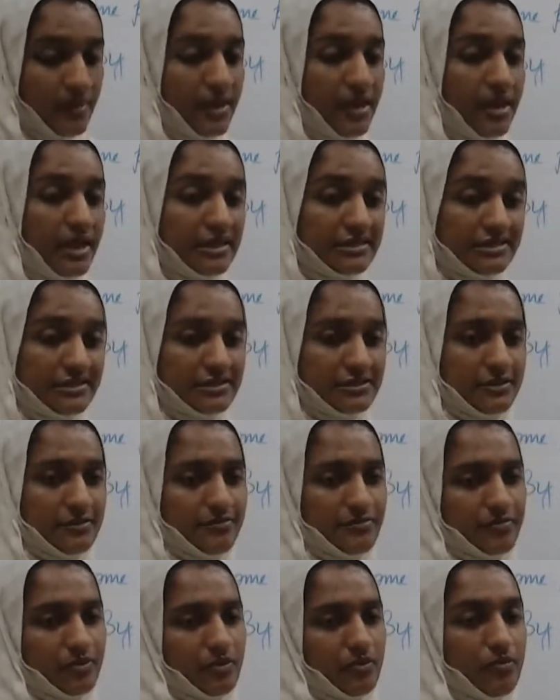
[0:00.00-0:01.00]
then next
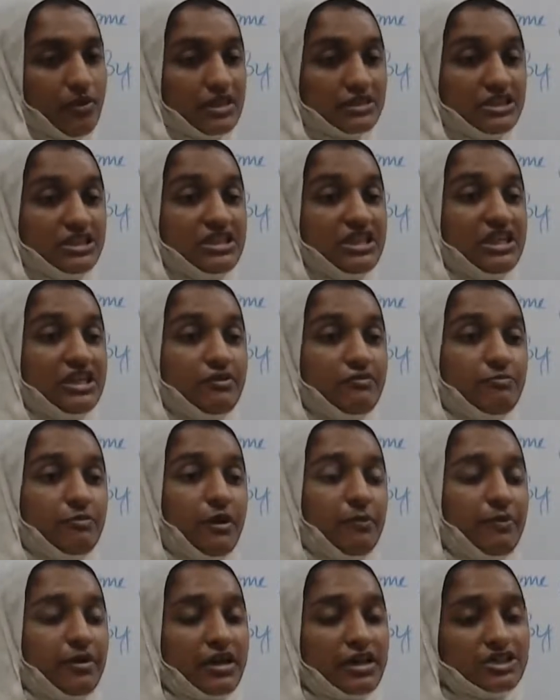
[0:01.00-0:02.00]
vegetative
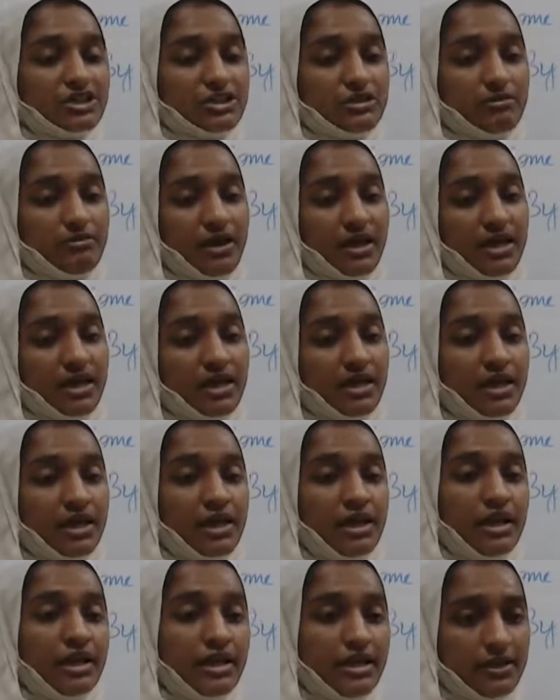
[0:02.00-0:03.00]
propagation
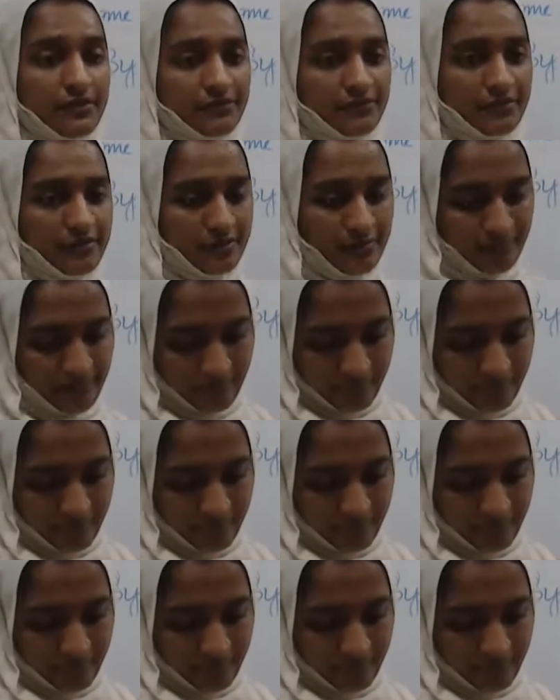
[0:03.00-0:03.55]
by leaves.